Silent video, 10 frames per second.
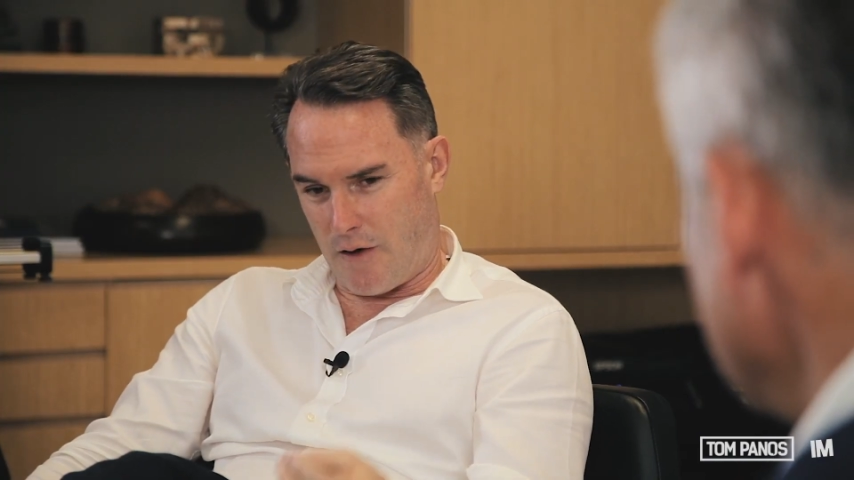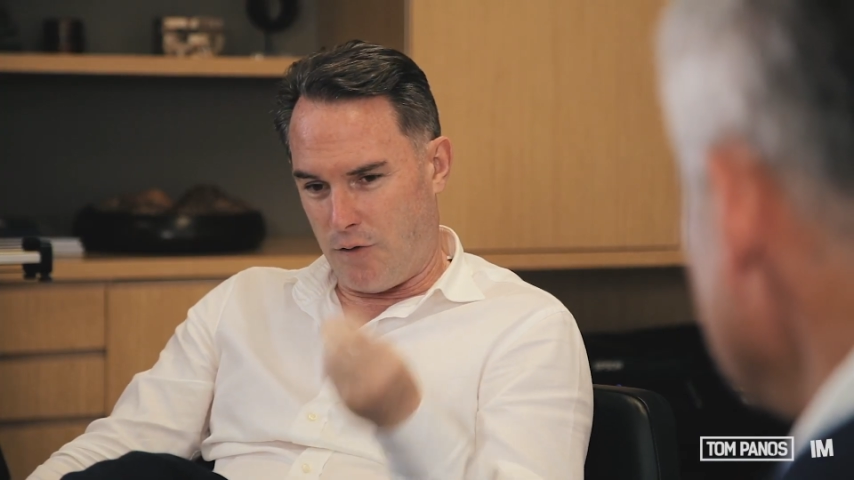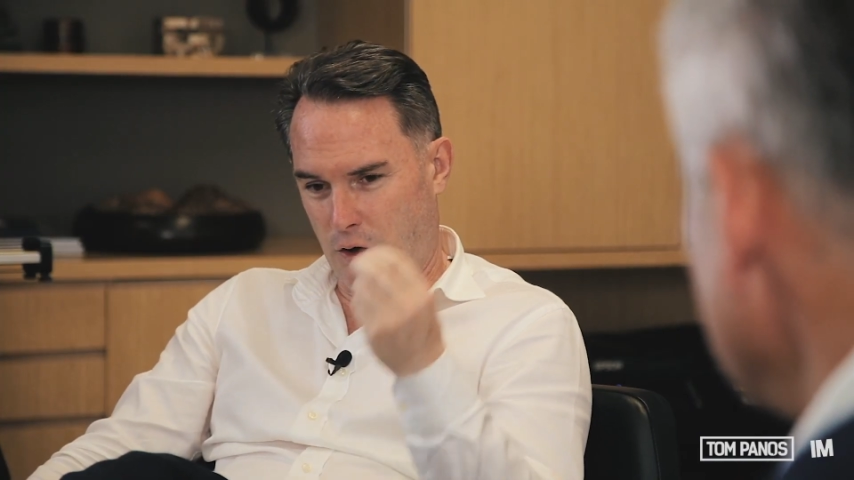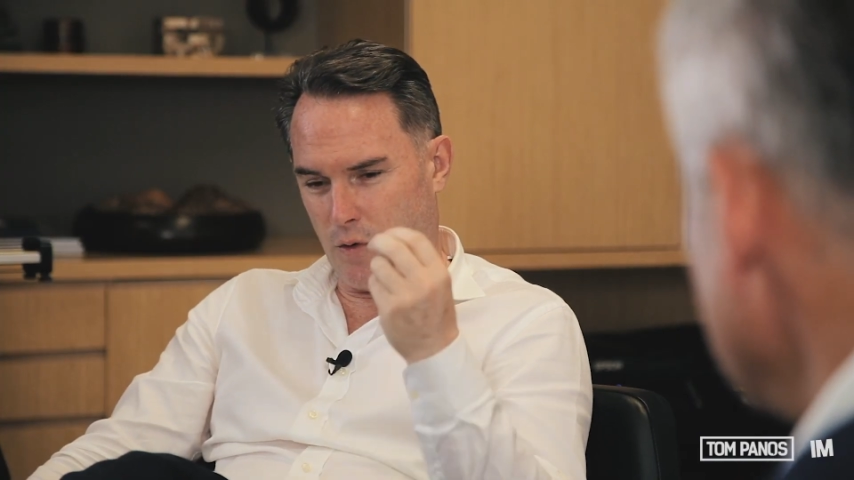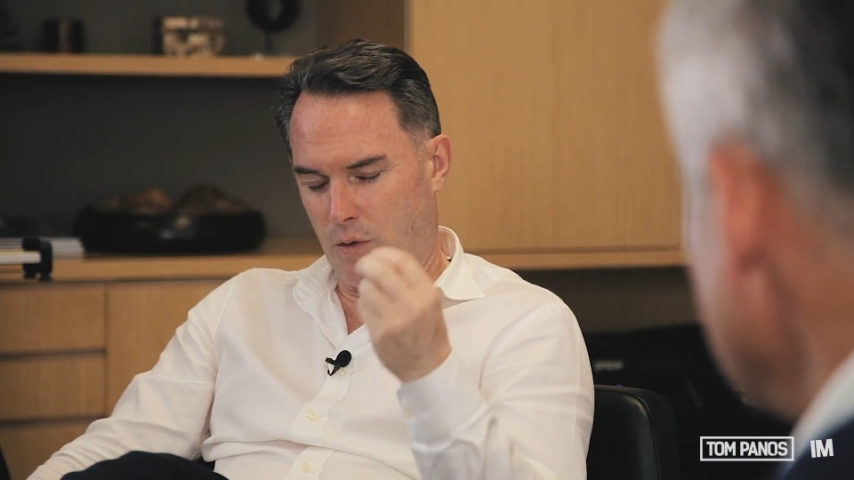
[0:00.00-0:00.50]

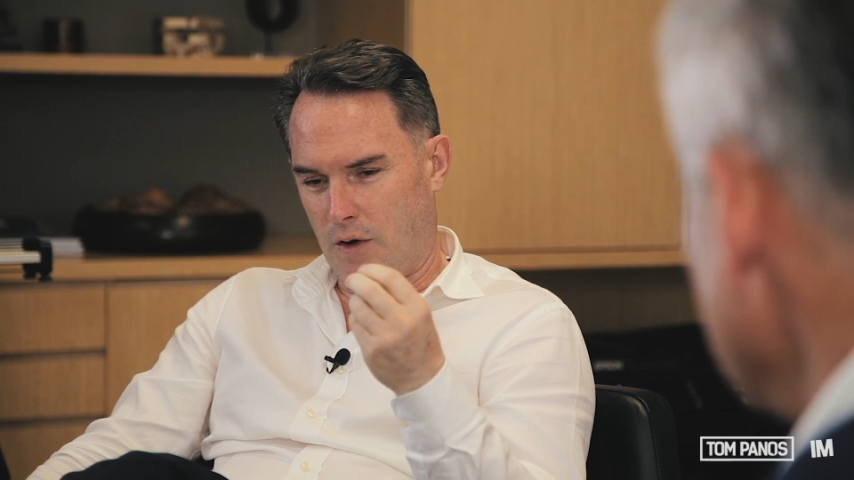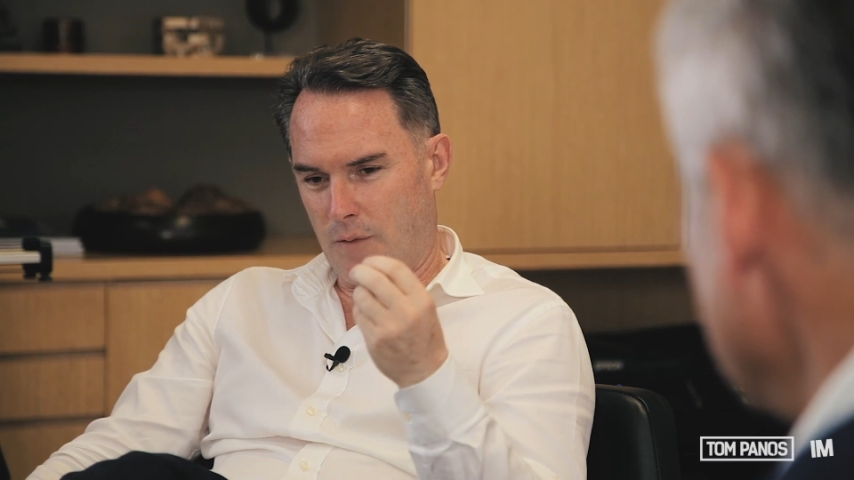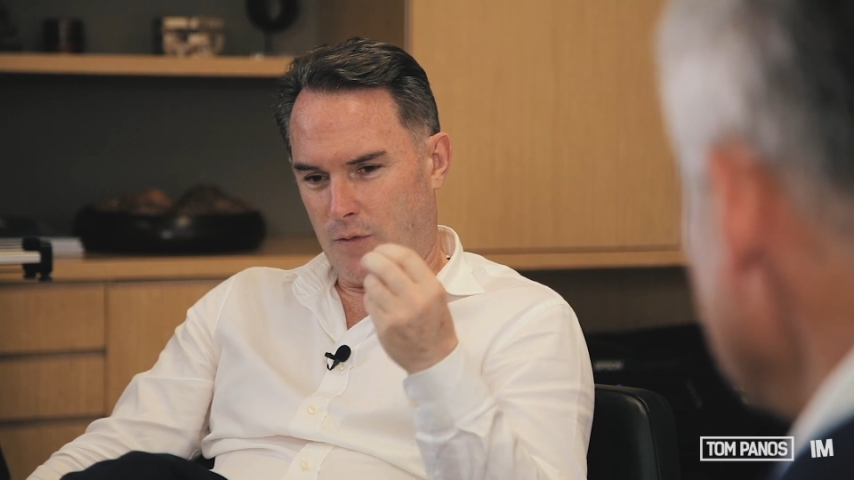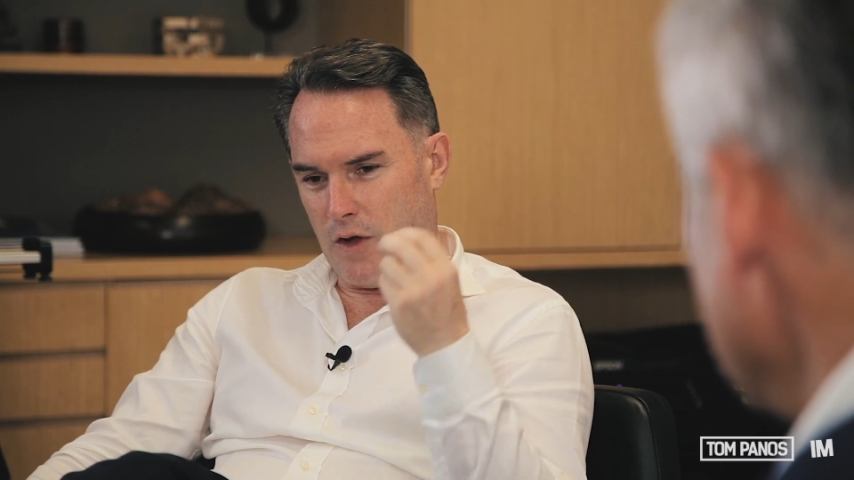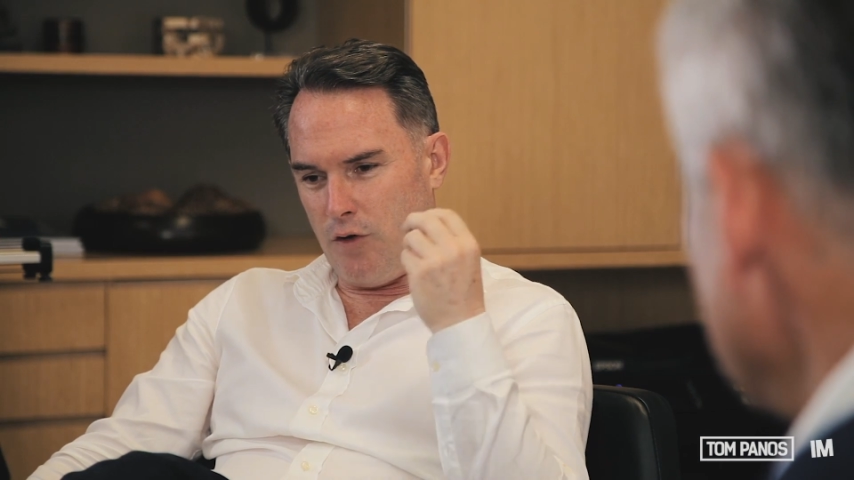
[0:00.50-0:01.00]
If you
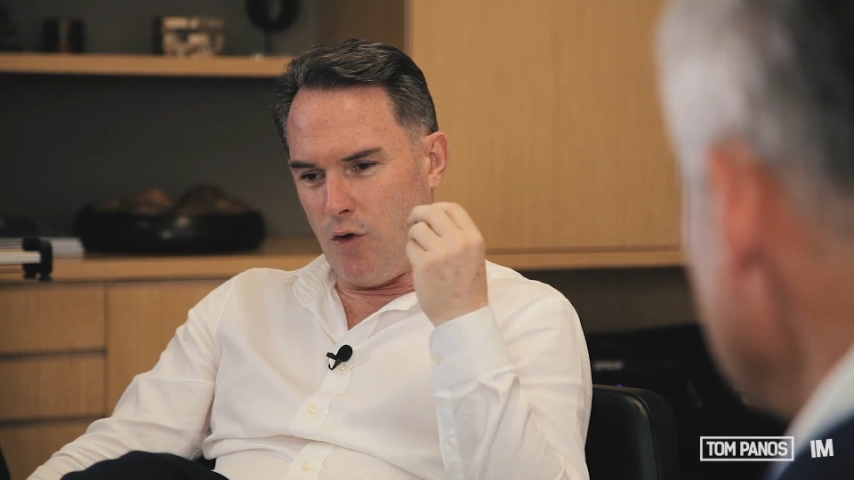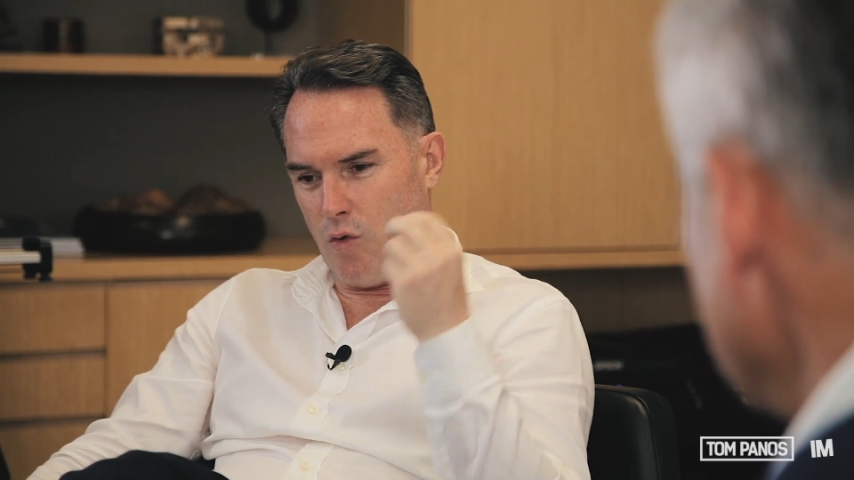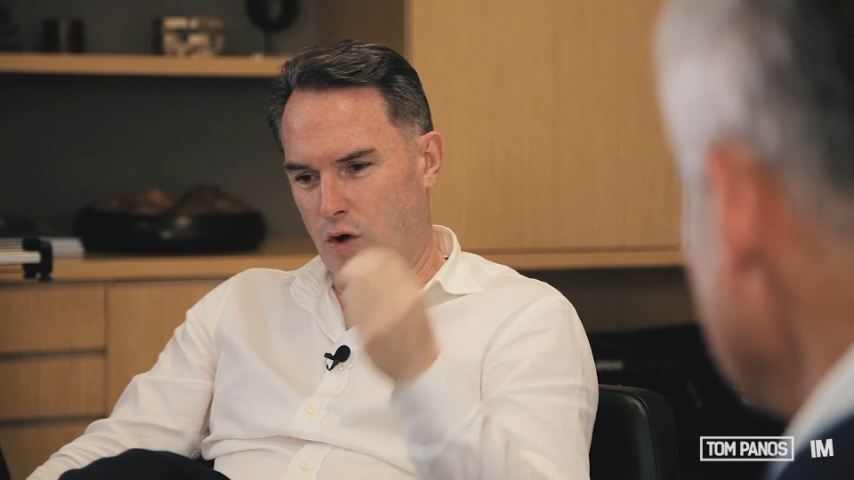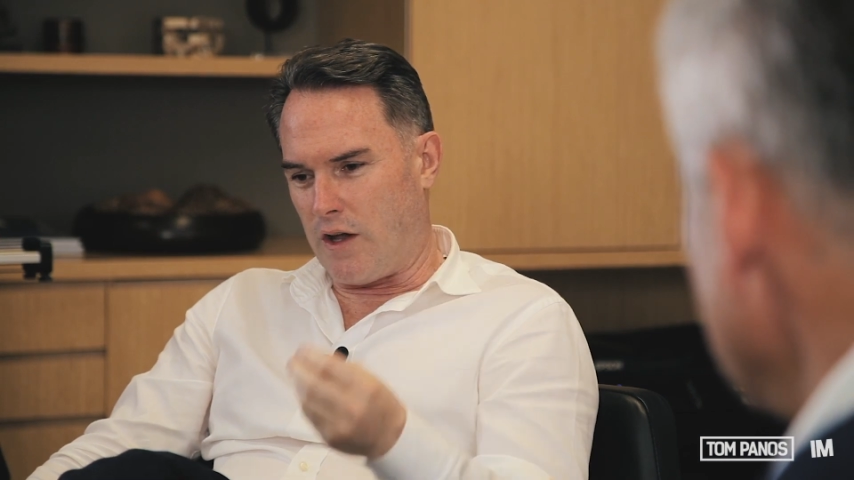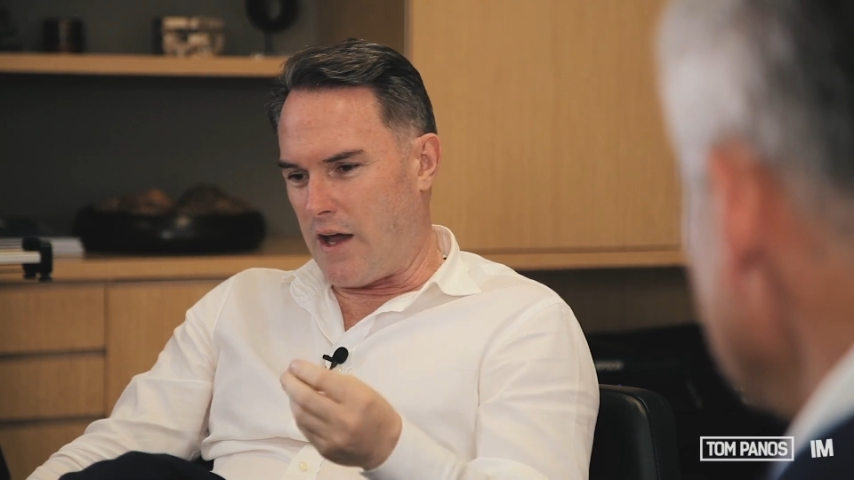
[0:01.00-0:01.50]

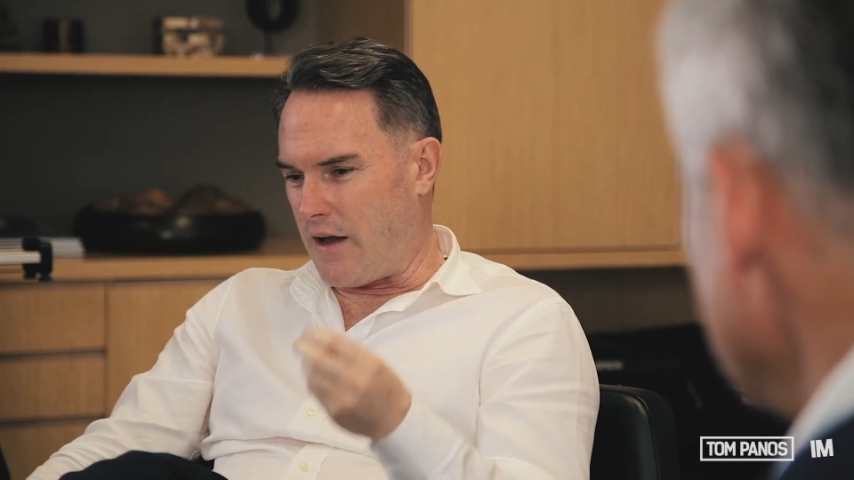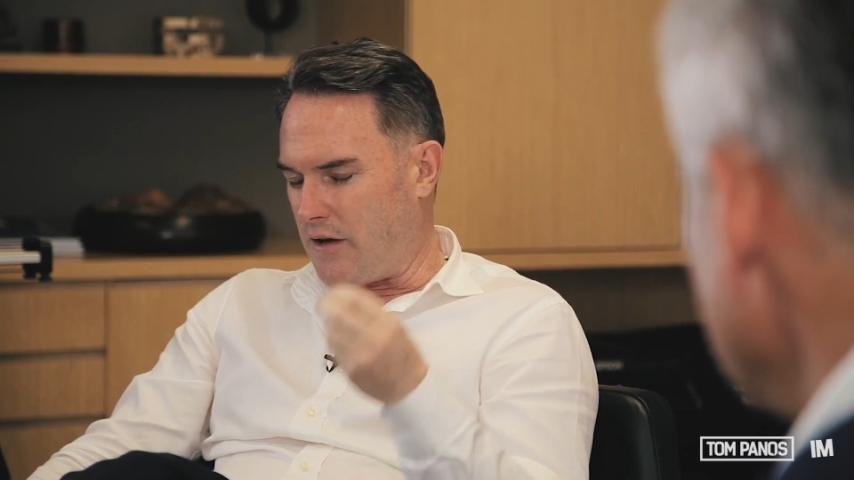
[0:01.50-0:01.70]
work out,